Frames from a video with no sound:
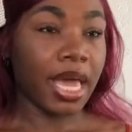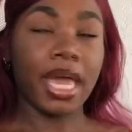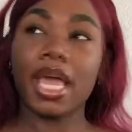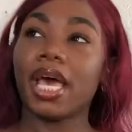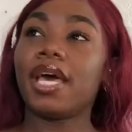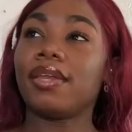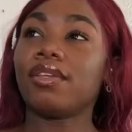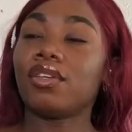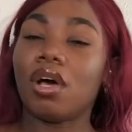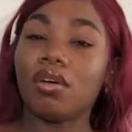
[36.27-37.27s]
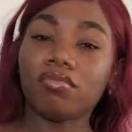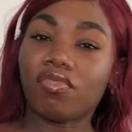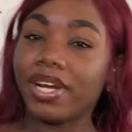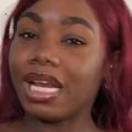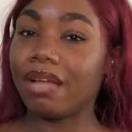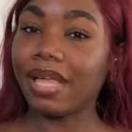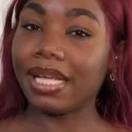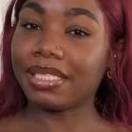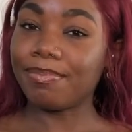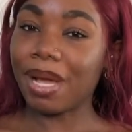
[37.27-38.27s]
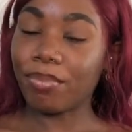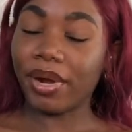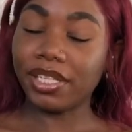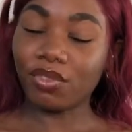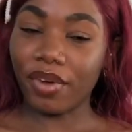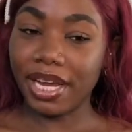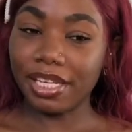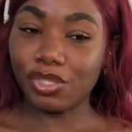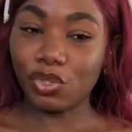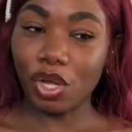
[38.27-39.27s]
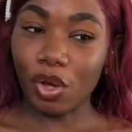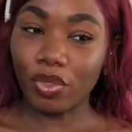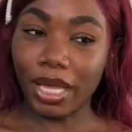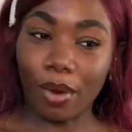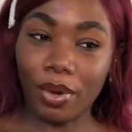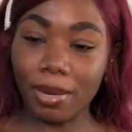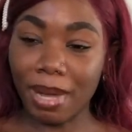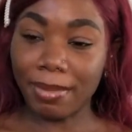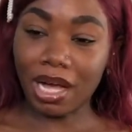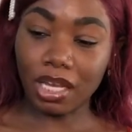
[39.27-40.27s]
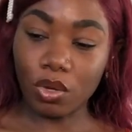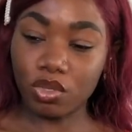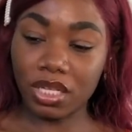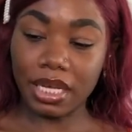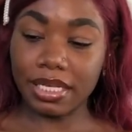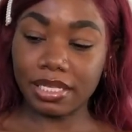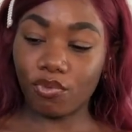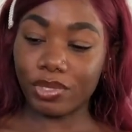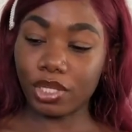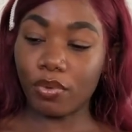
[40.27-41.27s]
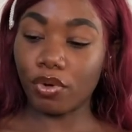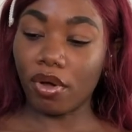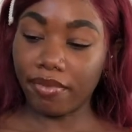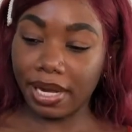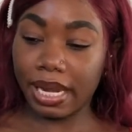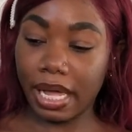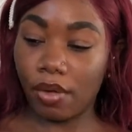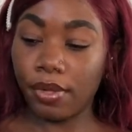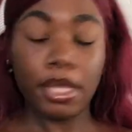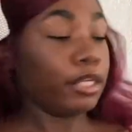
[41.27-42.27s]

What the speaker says: And you know, right now that's in my price range, you know, that I want to buy my clothes because of what's going on right now.